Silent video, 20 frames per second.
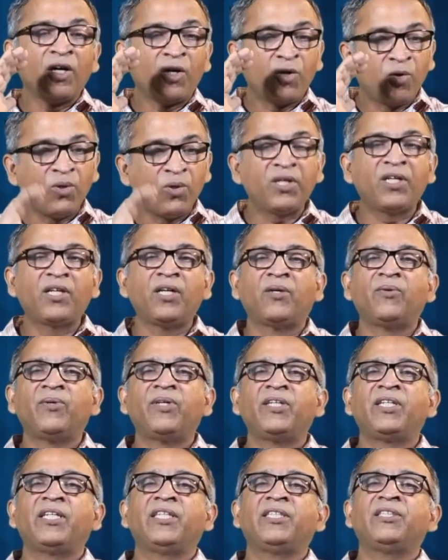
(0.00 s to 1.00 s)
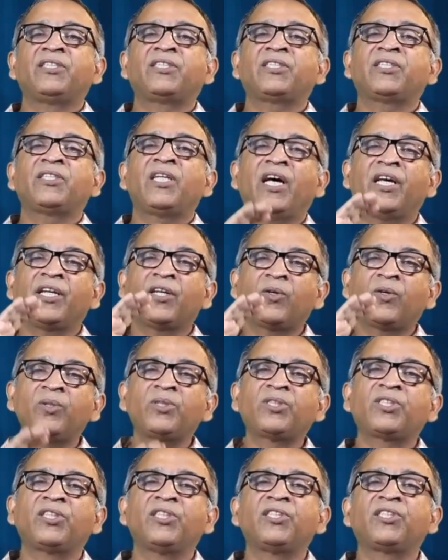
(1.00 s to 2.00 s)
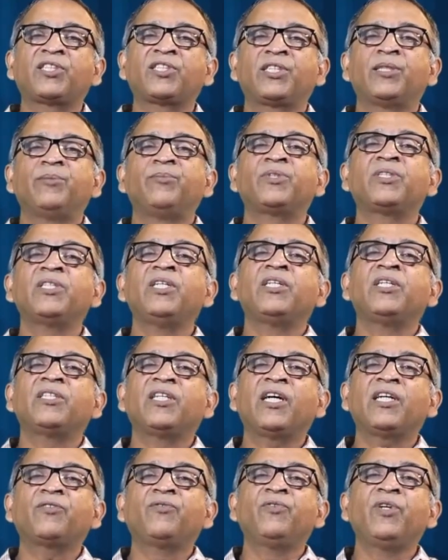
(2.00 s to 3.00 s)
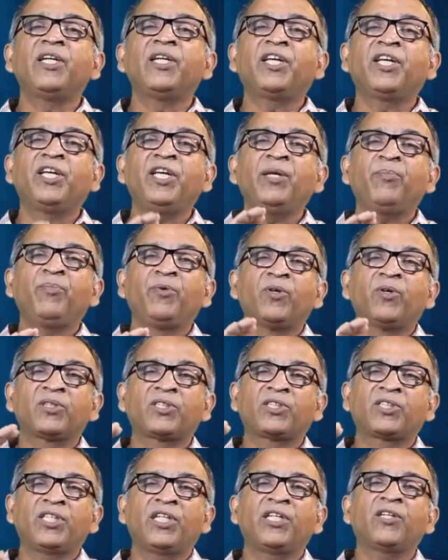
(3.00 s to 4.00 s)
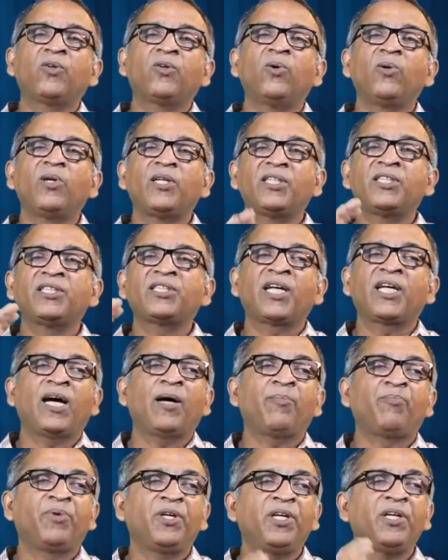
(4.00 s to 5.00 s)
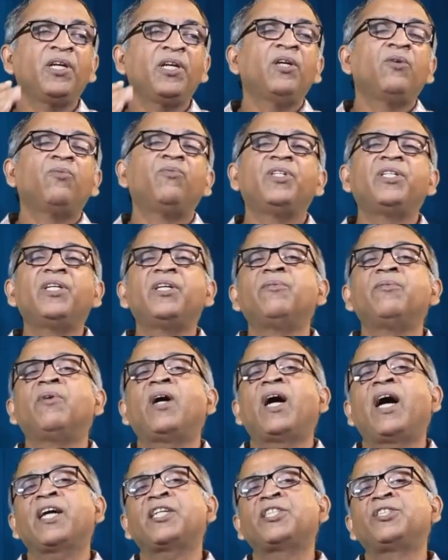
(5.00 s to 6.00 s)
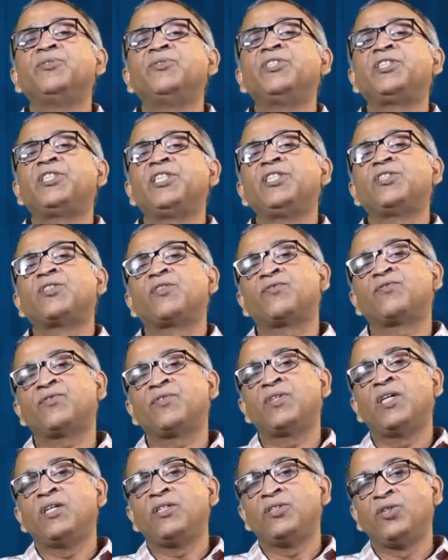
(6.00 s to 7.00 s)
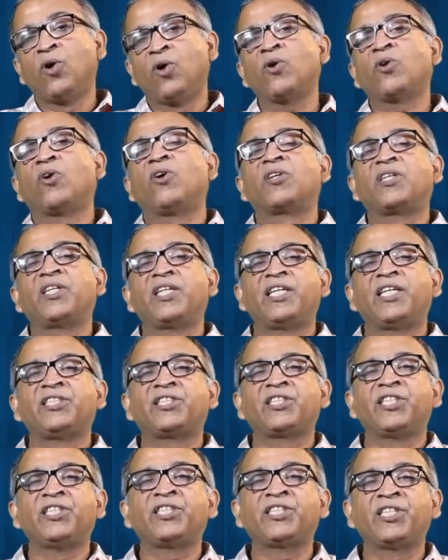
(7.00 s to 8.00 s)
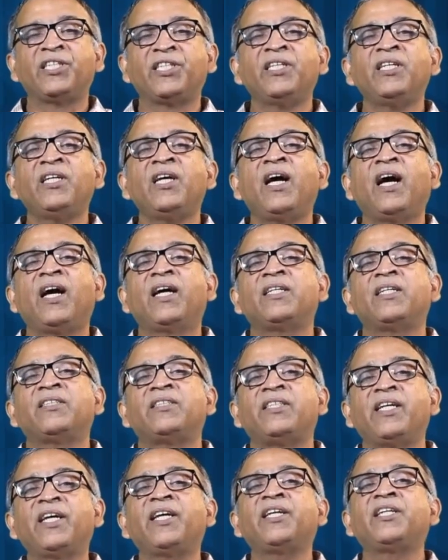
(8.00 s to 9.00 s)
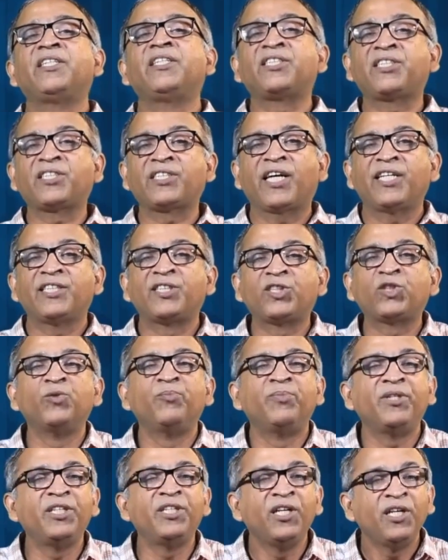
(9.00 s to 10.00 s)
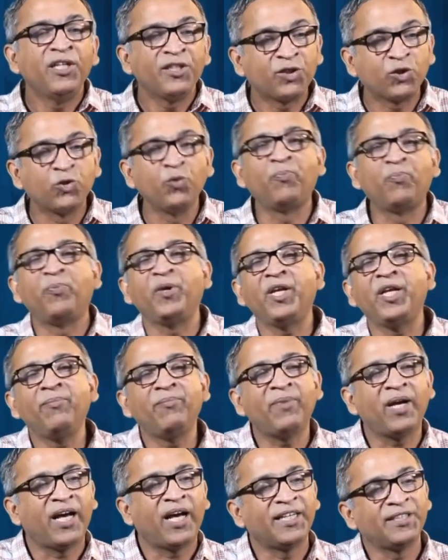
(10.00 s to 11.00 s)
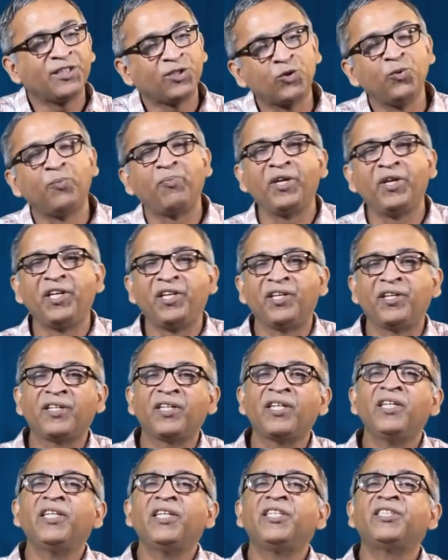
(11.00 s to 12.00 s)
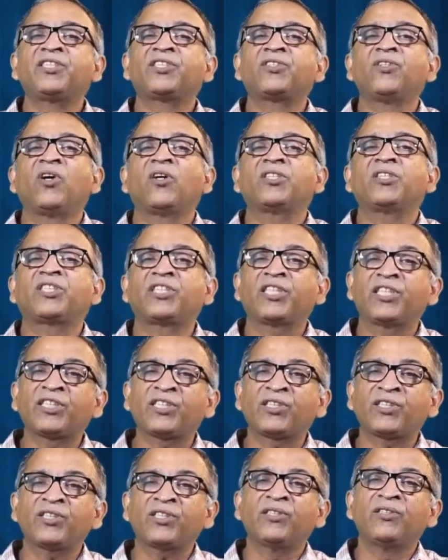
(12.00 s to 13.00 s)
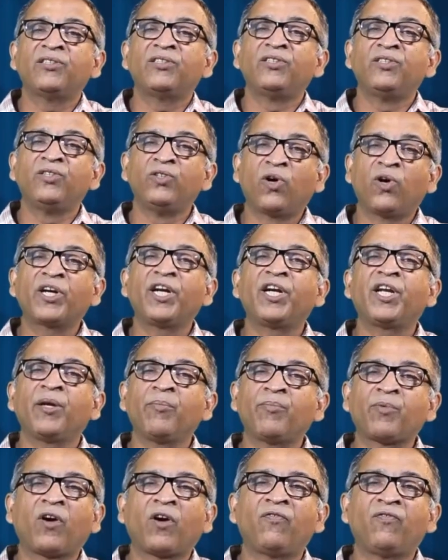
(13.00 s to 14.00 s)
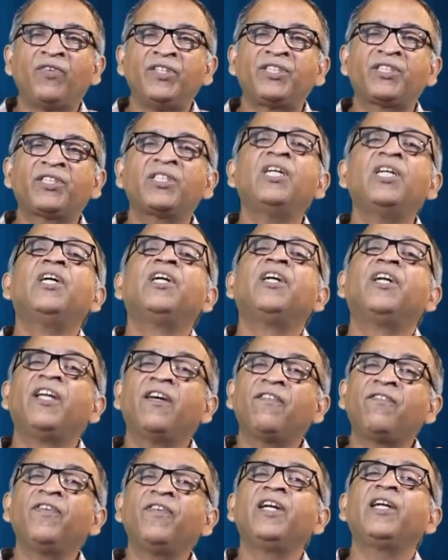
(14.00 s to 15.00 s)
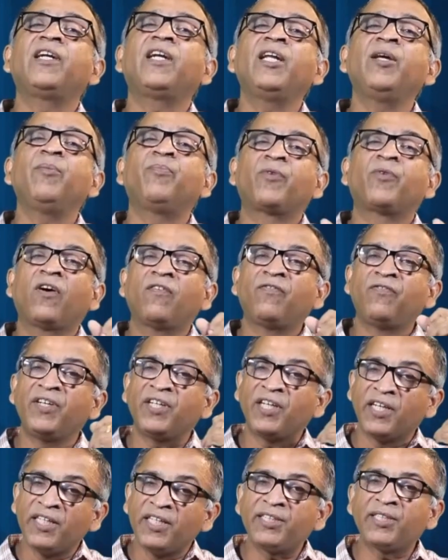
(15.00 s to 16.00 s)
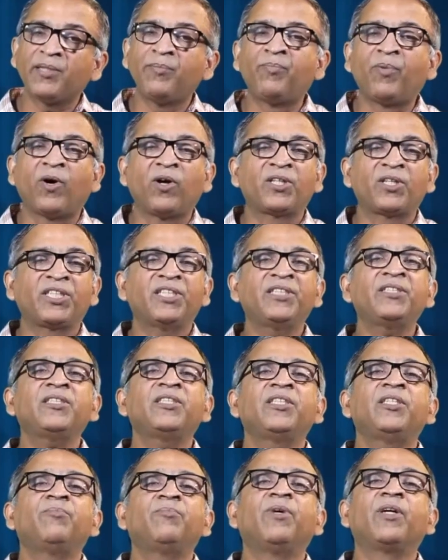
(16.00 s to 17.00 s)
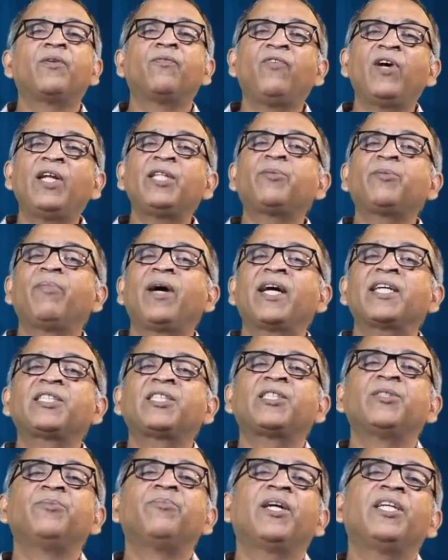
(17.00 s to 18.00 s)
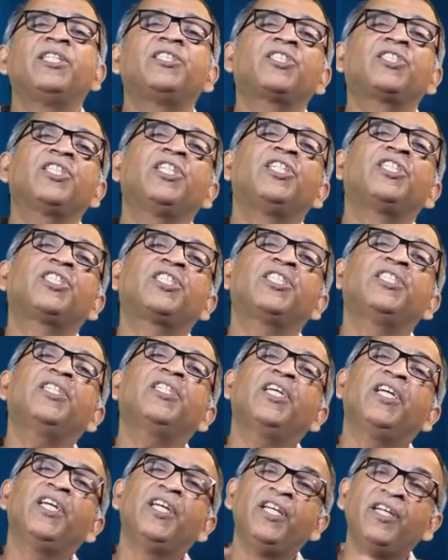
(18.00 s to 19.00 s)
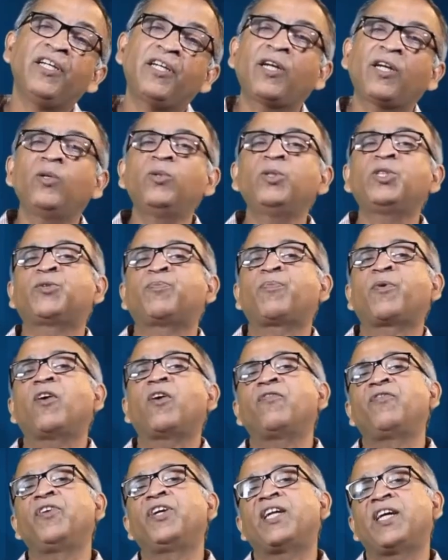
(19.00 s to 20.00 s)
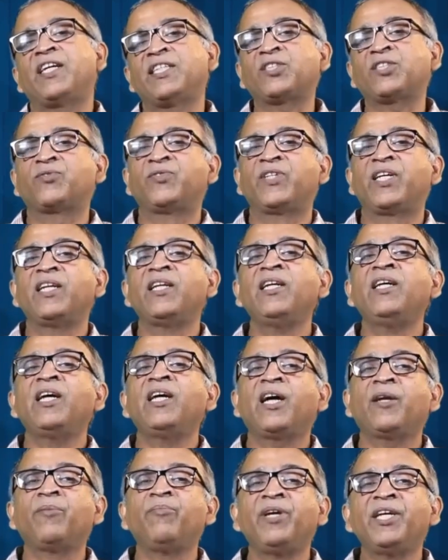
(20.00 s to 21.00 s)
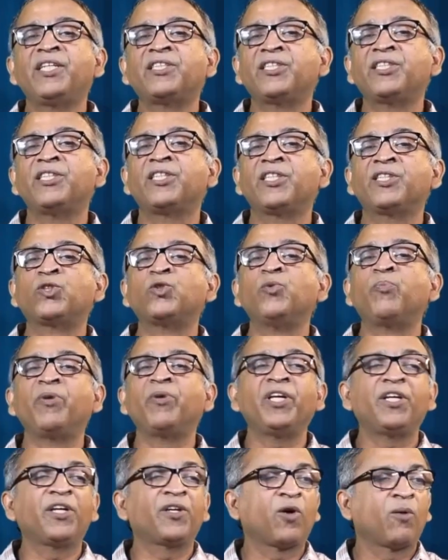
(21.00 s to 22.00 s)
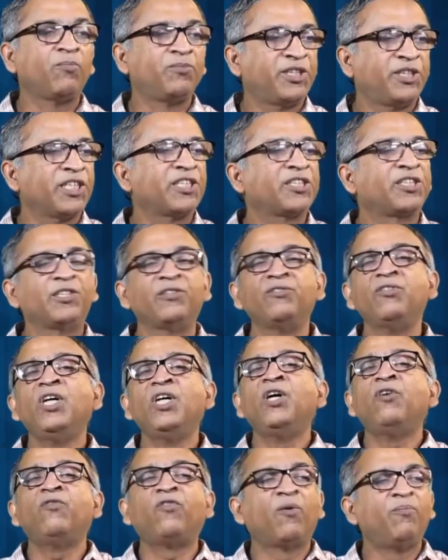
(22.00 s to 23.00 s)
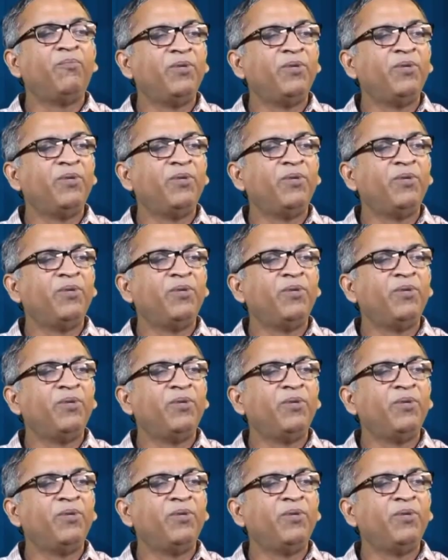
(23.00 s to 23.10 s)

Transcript: good governance and good systems that will keep your stakeholders happy with the activities of your organization, and there it stands to be supreme and superior. It's not just you're getting profits. Definitely profit is important, but wealth maximization includes profit as well and makes it a superior objective for